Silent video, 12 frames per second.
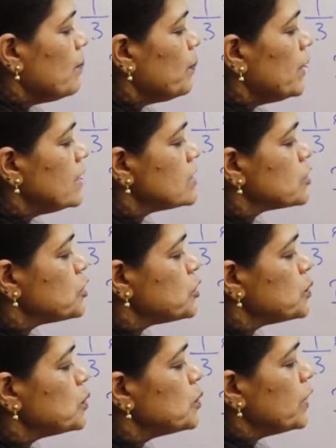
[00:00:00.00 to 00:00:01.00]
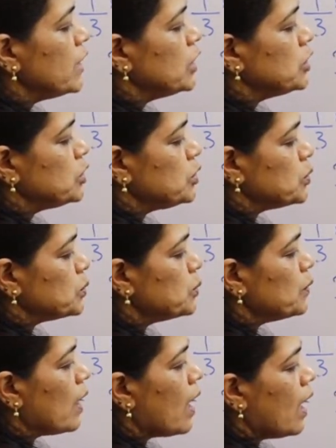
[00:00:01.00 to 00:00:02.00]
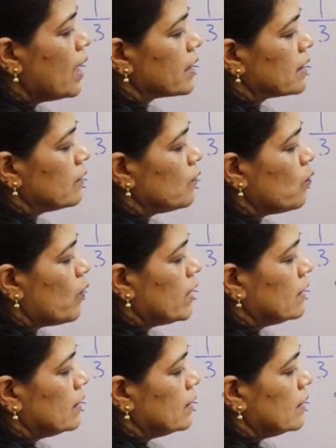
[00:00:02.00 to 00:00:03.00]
plus 2 into r1.